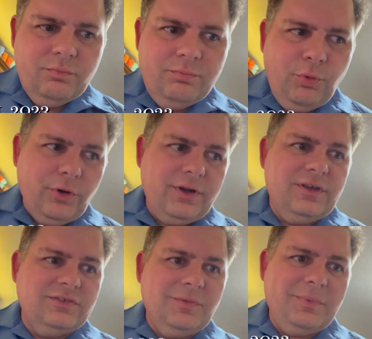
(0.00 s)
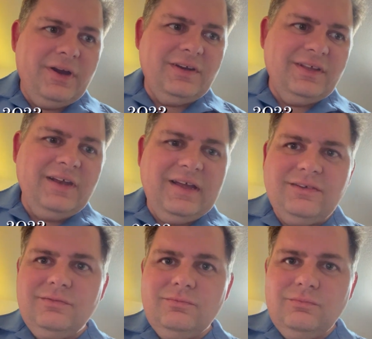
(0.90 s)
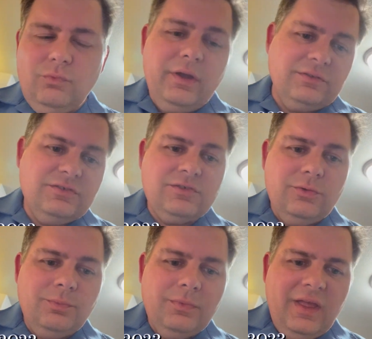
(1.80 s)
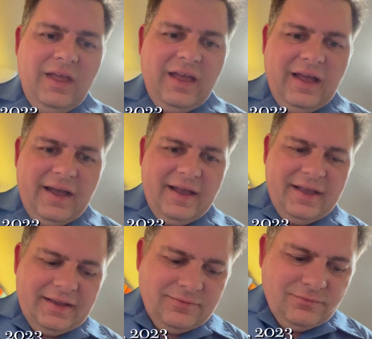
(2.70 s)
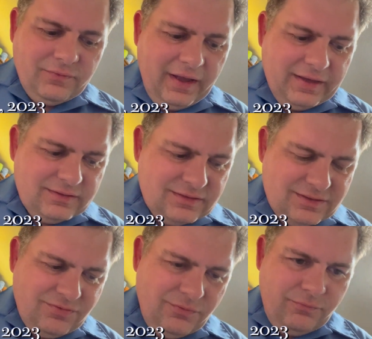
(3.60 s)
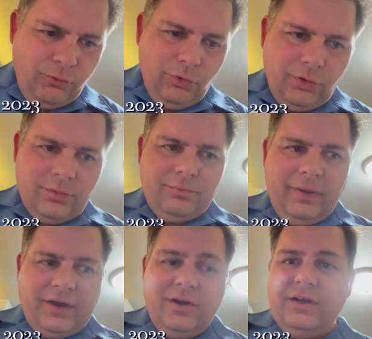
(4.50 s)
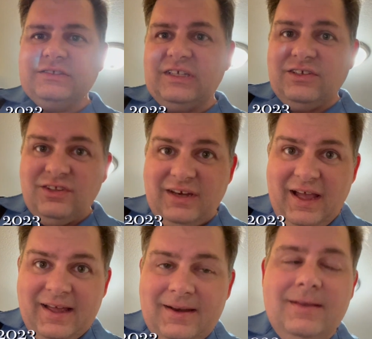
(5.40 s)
pork is apparently not, well, it's too high in fat for my current stage of the diet.